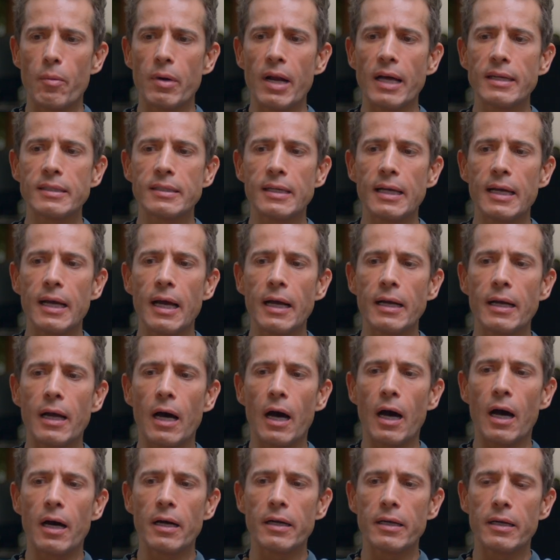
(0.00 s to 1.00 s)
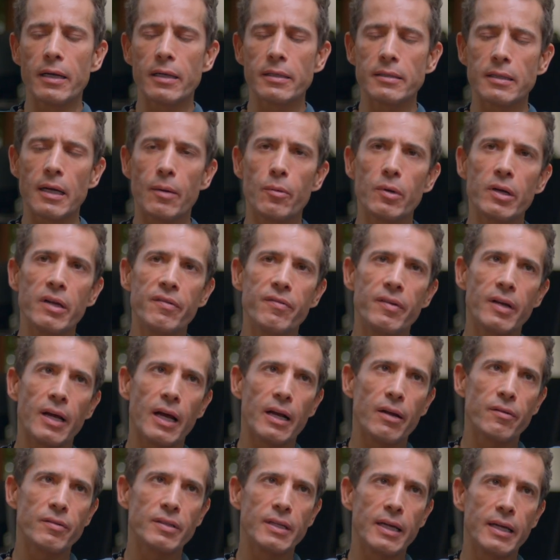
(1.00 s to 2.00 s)
And when I say an audience, I would even
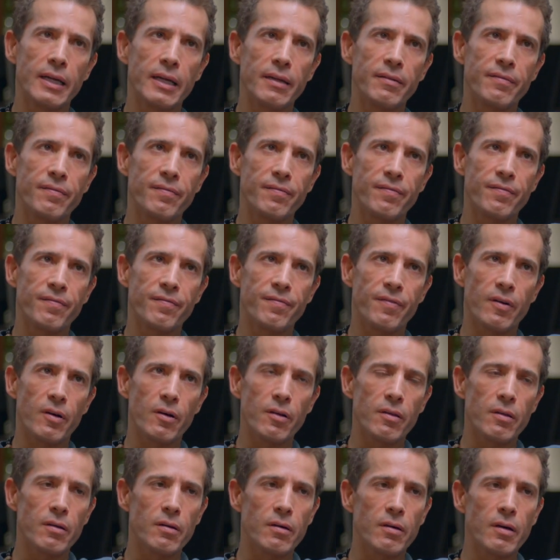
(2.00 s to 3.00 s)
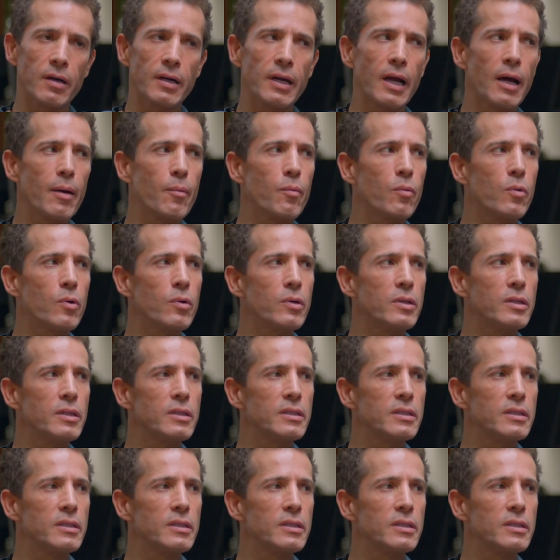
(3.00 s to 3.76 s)
kind of take it further, and I would